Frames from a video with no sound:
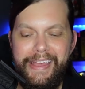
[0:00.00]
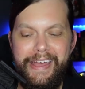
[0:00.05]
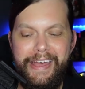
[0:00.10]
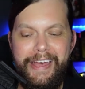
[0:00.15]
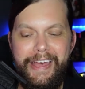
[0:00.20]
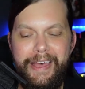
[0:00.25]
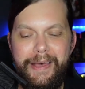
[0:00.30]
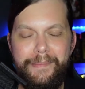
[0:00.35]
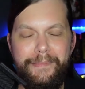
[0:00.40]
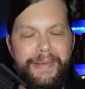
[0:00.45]

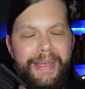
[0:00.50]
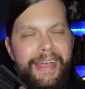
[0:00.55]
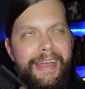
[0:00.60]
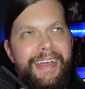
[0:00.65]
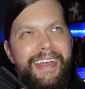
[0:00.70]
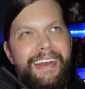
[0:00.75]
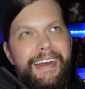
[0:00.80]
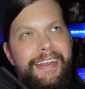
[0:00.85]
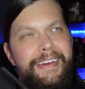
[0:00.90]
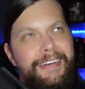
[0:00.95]
Um,
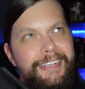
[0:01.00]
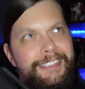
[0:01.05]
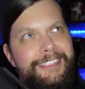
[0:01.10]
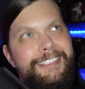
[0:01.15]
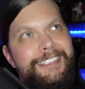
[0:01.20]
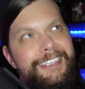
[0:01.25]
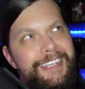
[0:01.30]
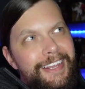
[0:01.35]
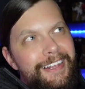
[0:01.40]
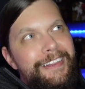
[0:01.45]
and I
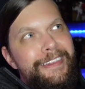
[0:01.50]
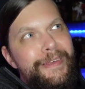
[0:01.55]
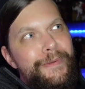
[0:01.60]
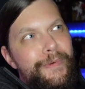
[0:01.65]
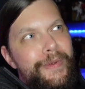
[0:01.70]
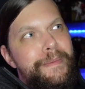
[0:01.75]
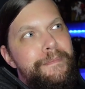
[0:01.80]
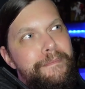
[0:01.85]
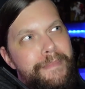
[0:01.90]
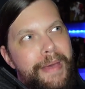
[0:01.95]
distinctly
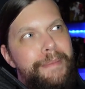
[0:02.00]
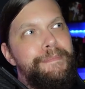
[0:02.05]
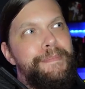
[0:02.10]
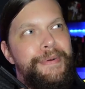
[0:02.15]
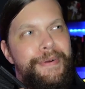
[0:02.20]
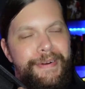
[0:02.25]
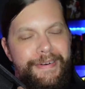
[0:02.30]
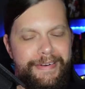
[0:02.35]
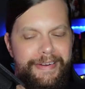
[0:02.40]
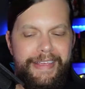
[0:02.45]

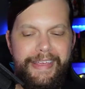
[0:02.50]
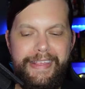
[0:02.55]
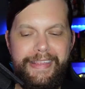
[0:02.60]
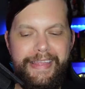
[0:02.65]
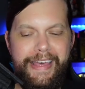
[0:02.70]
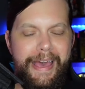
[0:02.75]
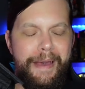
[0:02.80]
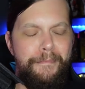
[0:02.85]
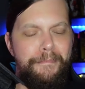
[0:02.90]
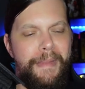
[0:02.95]
remember
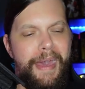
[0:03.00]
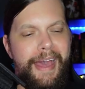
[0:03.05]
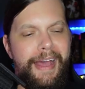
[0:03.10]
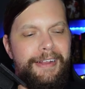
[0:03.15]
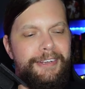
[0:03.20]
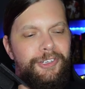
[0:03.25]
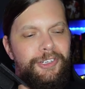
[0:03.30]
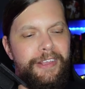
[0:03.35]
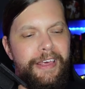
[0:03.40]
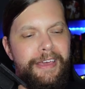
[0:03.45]
in that
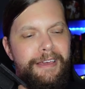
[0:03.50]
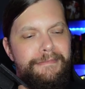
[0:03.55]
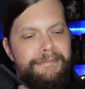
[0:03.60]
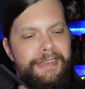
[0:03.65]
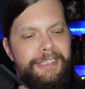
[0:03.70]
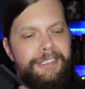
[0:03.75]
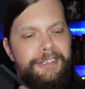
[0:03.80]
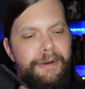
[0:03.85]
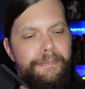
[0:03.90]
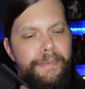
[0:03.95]
match, like
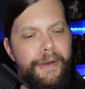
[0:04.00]
Mr.